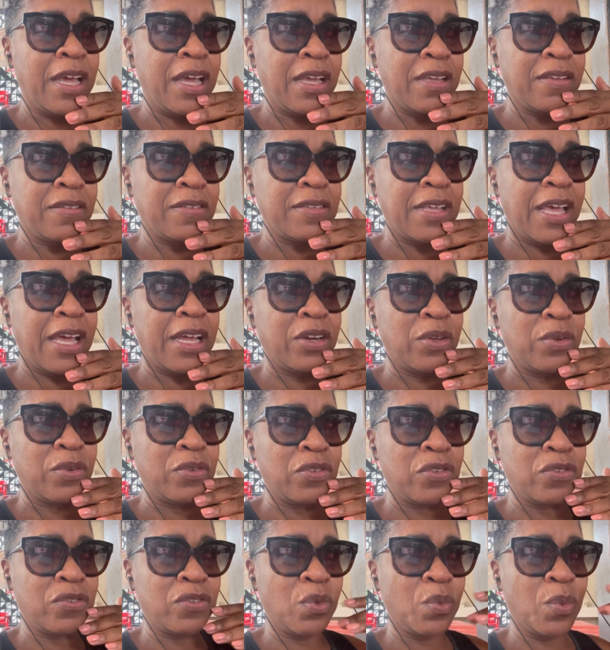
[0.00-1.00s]
Asado is
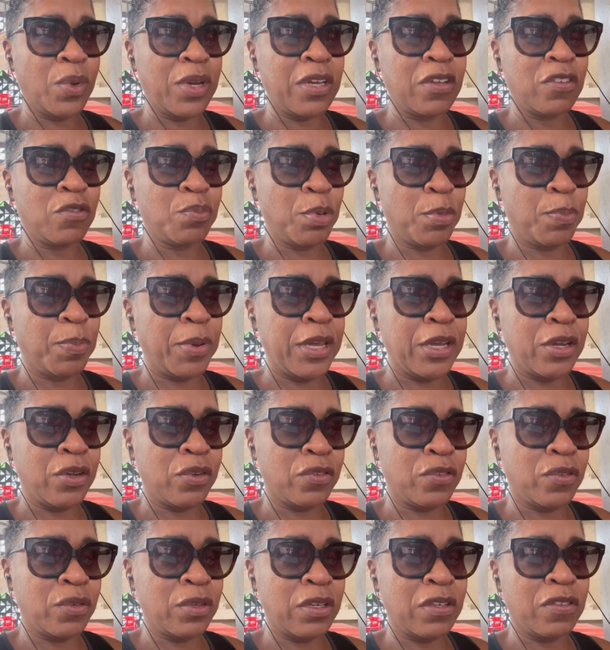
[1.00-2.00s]
just the way it's
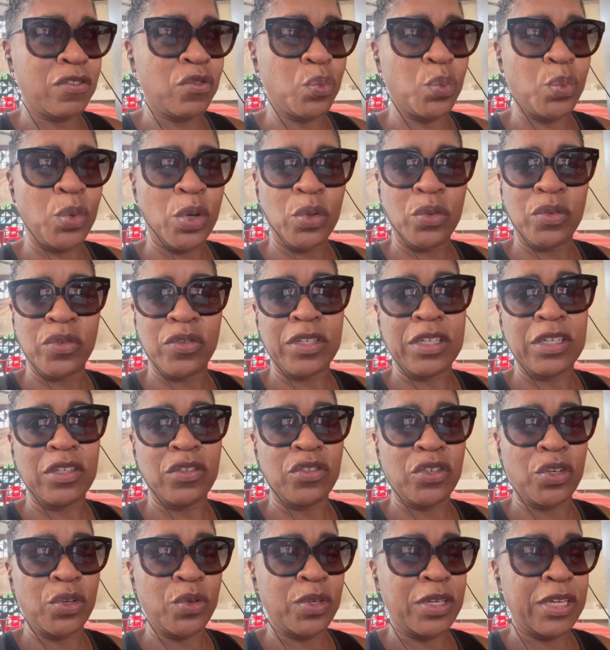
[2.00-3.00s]
prepared. So it's roasted
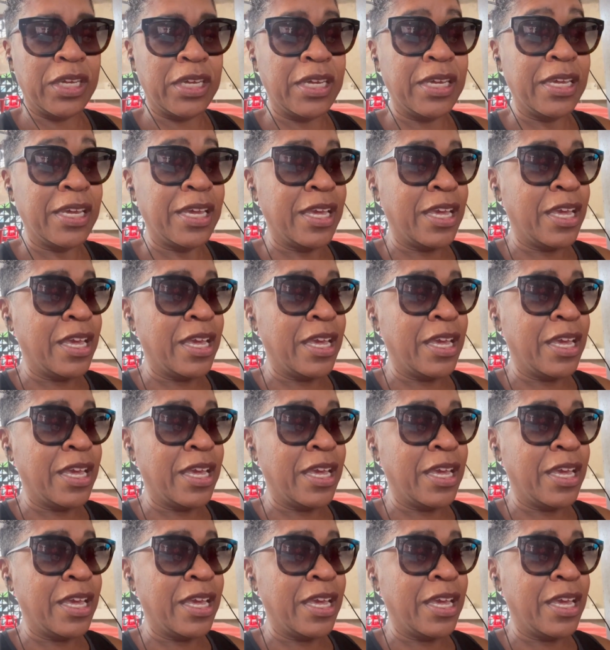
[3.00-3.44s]
turkey.